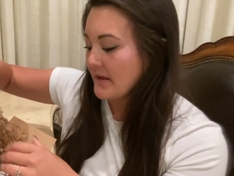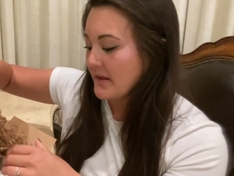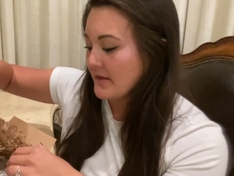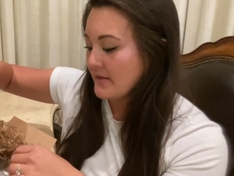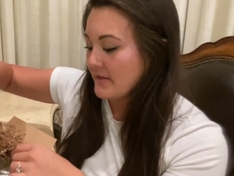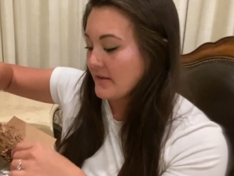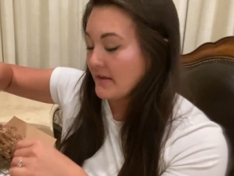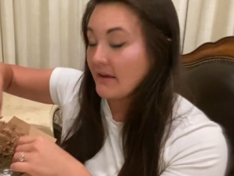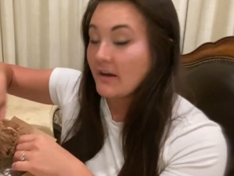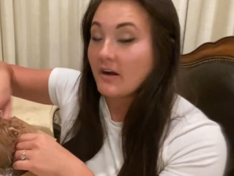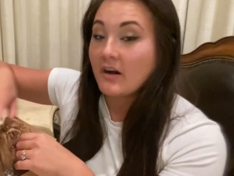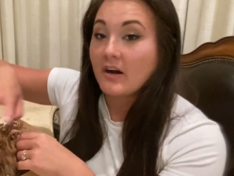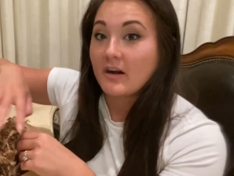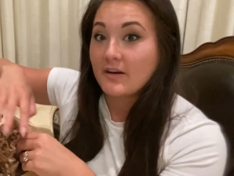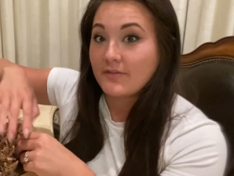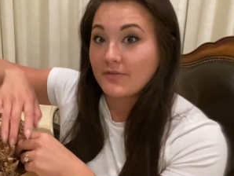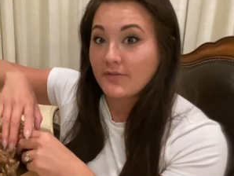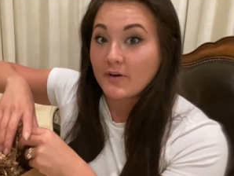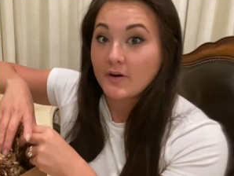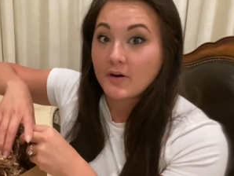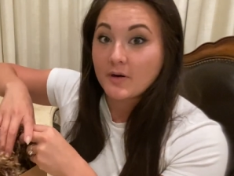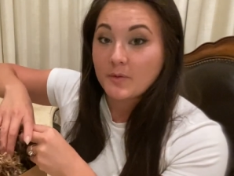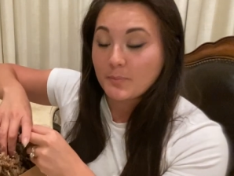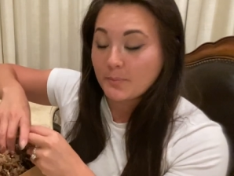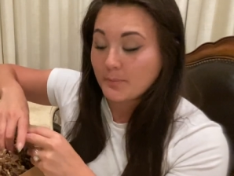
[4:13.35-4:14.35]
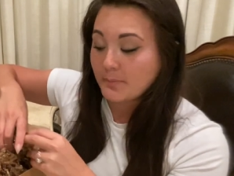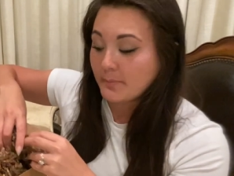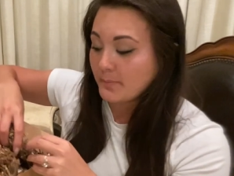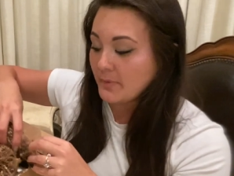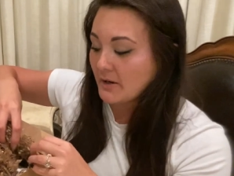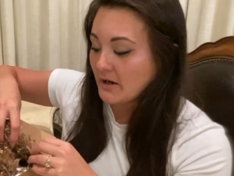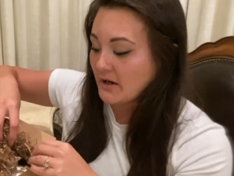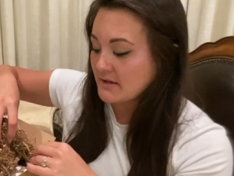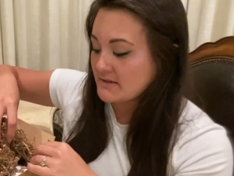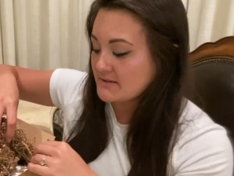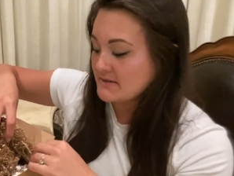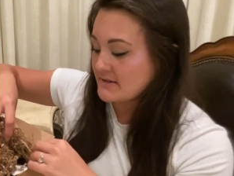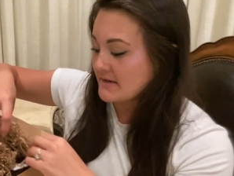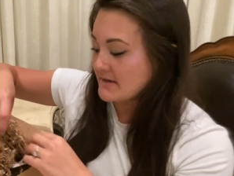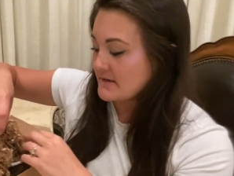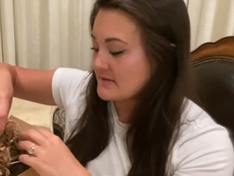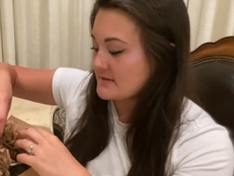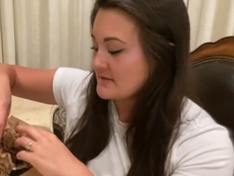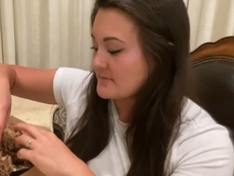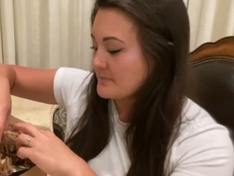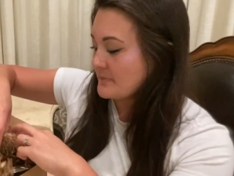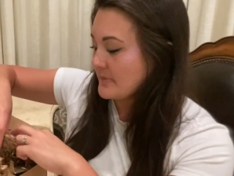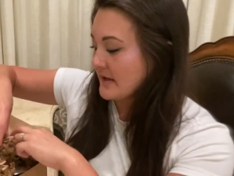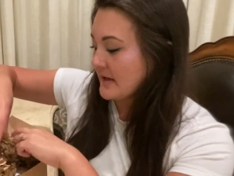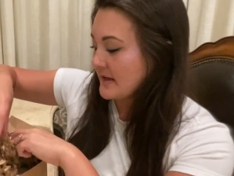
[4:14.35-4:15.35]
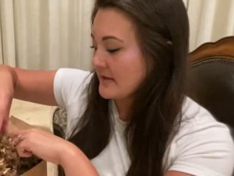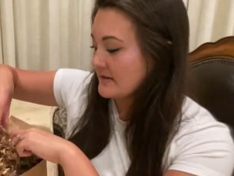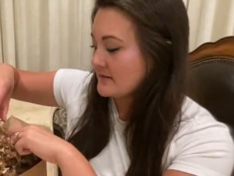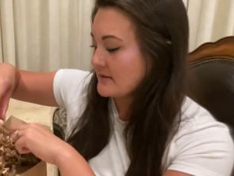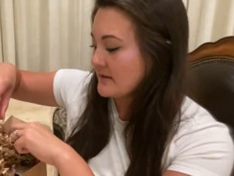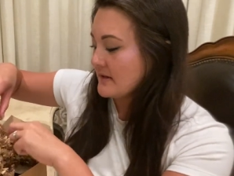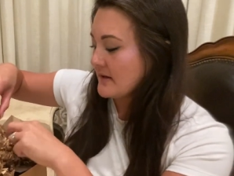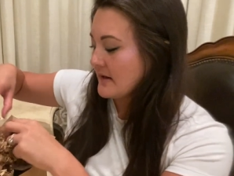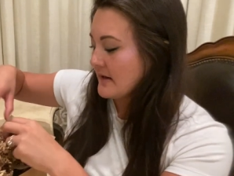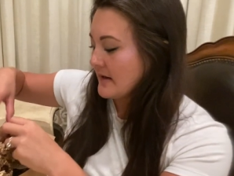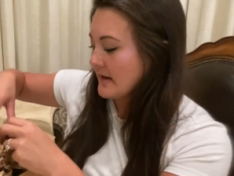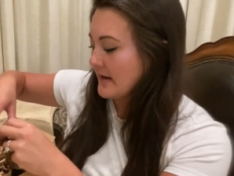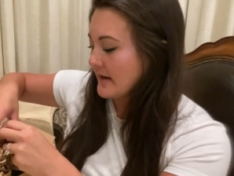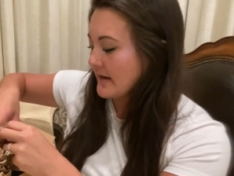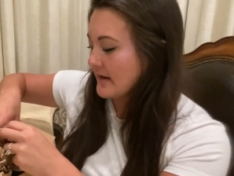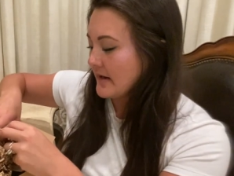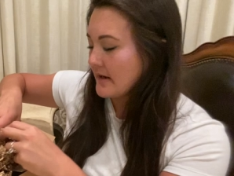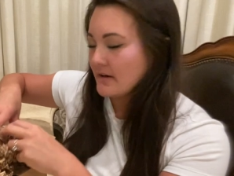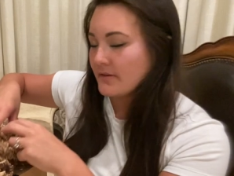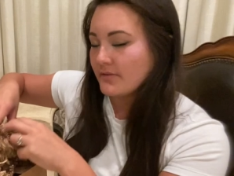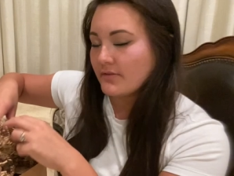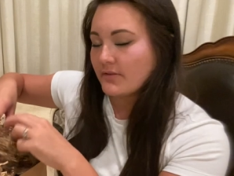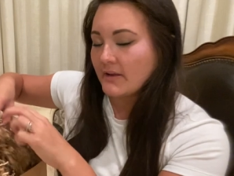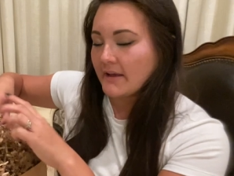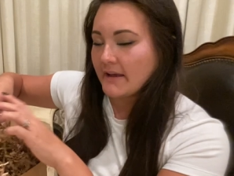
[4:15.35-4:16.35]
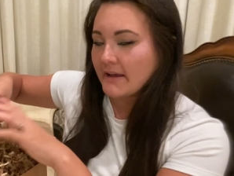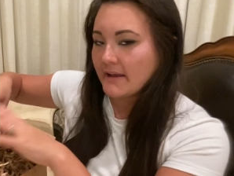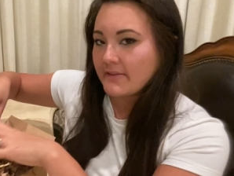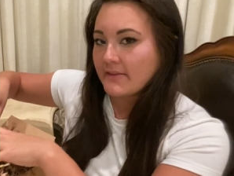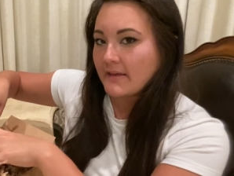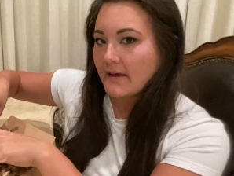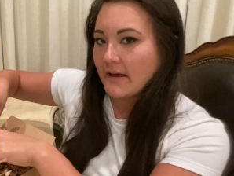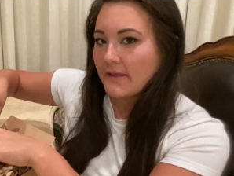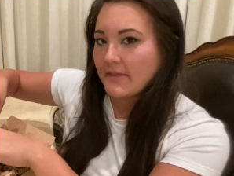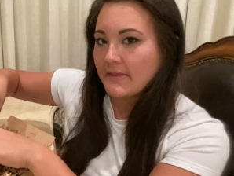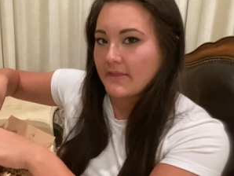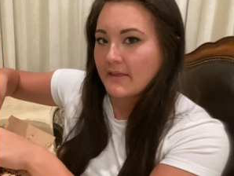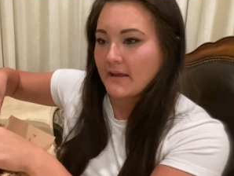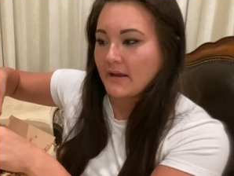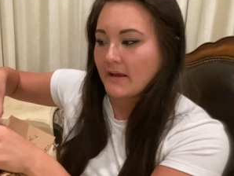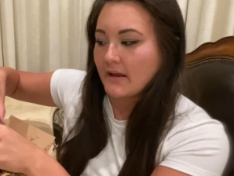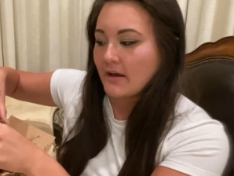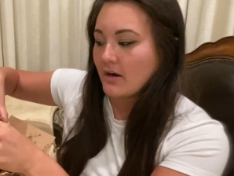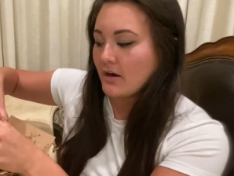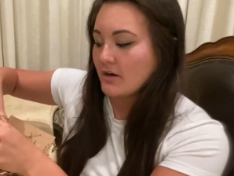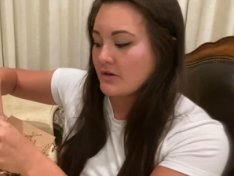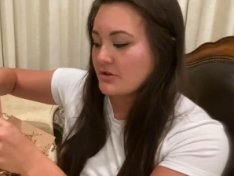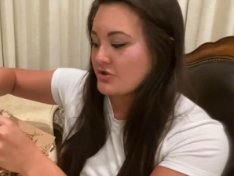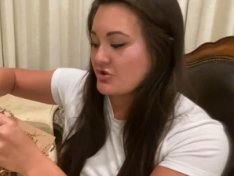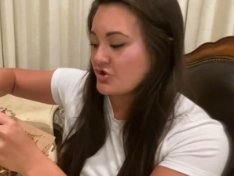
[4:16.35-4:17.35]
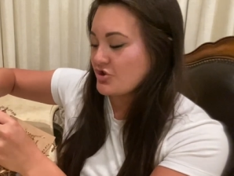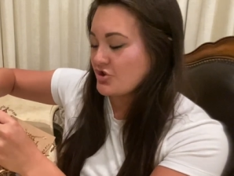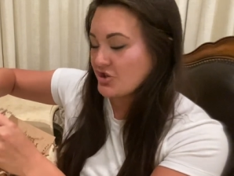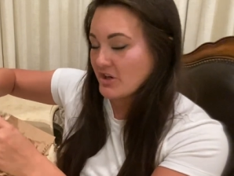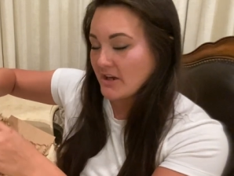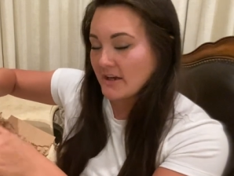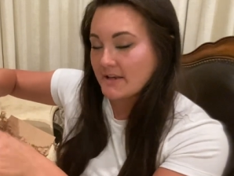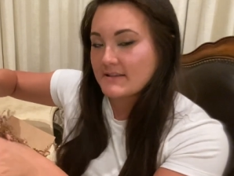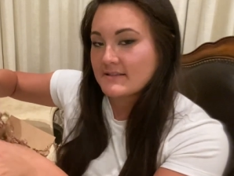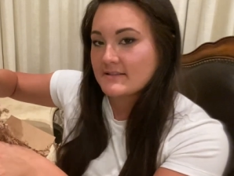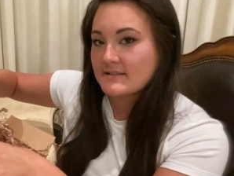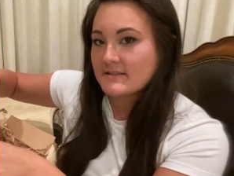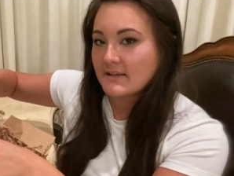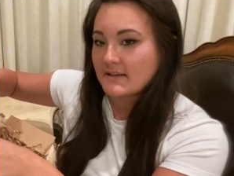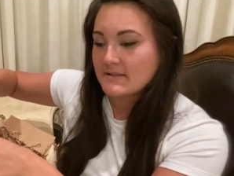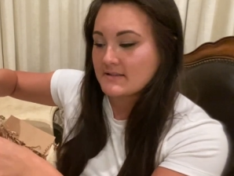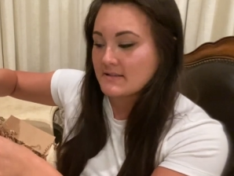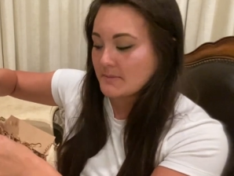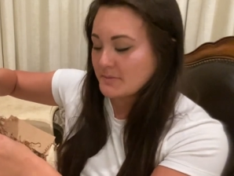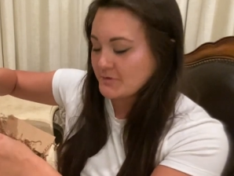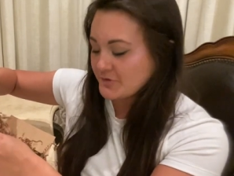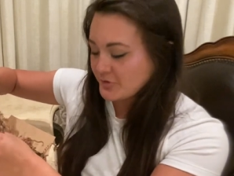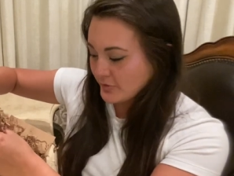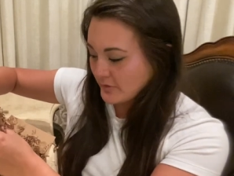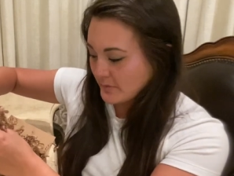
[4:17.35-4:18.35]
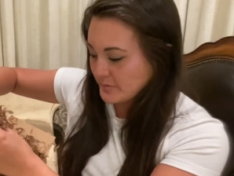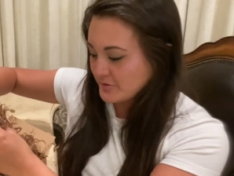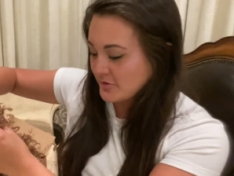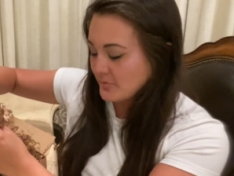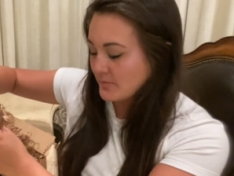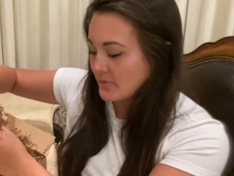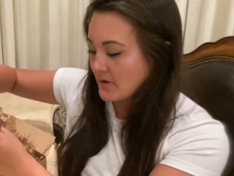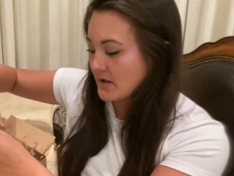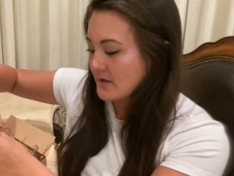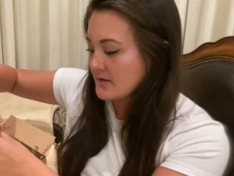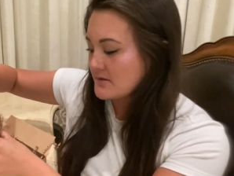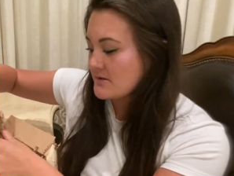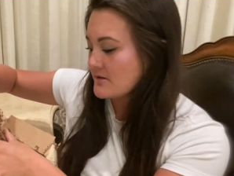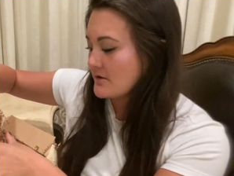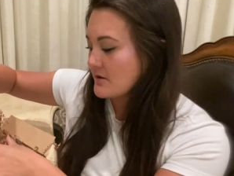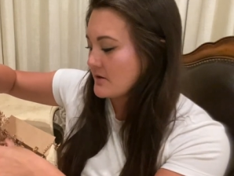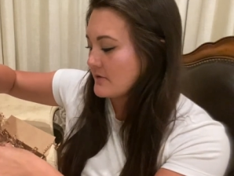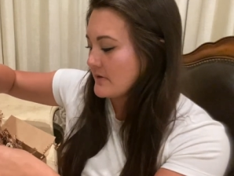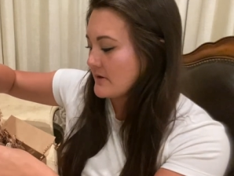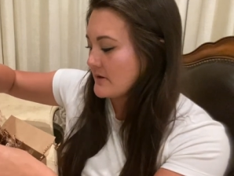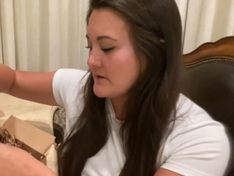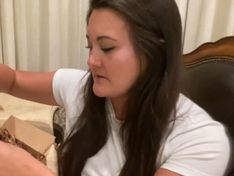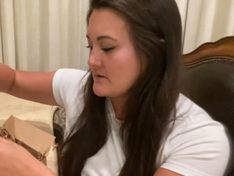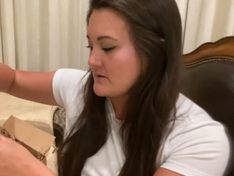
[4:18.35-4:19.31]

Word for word: they offer boxes, but I kind of like that they aren't just a subscription box service.